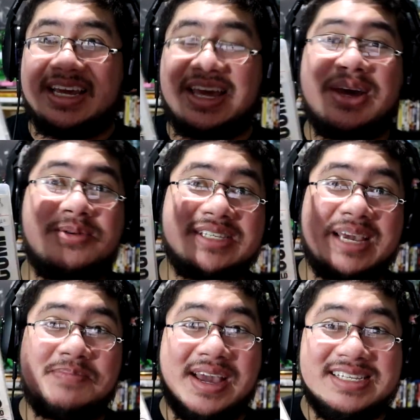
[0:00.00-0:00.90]
it was
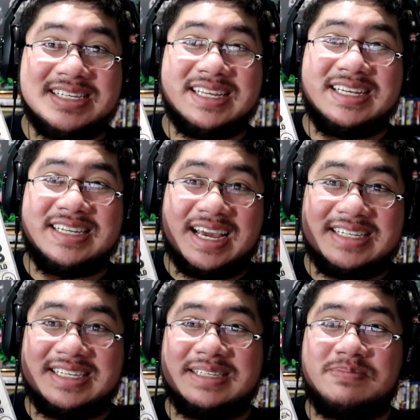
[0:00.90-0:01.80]
like basically
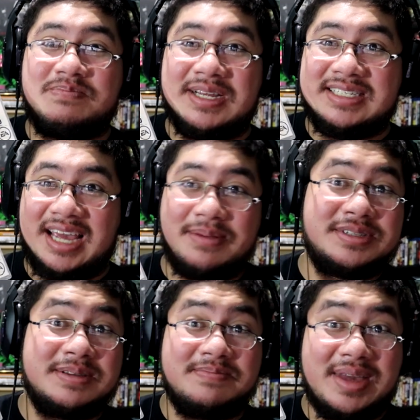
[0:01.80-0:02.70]
DICE's
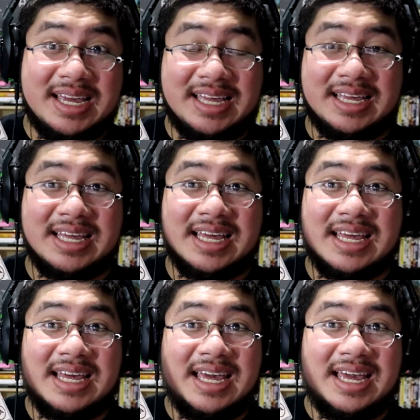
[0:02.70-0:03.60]
attempt at making
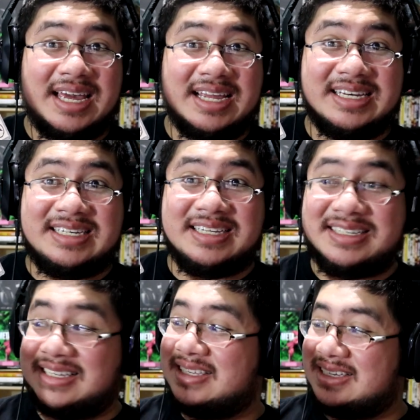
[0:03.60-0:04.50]
a decent